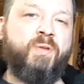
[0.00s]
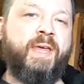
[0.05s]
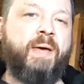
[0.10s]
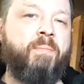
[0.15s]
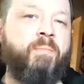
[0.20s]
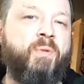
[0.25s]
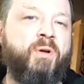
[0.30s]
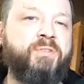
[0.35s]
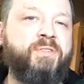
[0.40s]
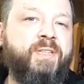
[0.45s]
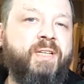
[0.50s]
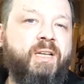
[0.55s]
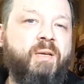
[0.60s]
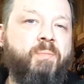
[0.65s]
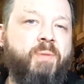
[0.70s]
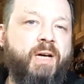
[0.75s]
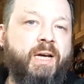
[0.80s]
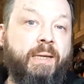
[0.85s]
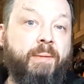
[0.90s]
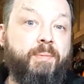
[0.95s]
that modular
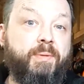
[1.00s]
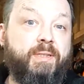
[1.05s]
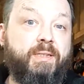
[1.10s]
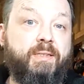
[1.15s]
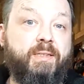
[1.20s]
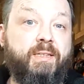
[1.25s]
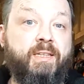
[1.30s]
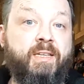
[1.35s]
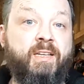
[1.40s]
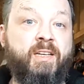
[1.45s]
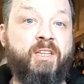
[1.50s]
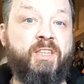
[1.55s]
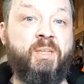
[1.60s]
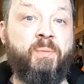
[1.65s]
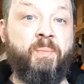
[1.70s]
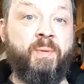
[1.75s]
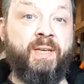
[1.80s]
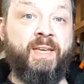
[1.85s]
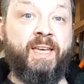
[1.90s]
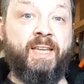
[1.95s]
pipe at the
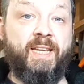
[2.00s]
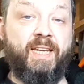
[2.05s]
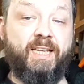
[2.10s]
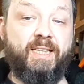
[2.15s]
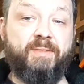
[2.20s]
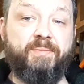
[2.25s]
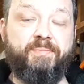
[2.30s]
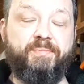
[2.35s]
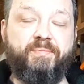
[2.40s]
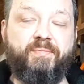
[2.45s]
beginning.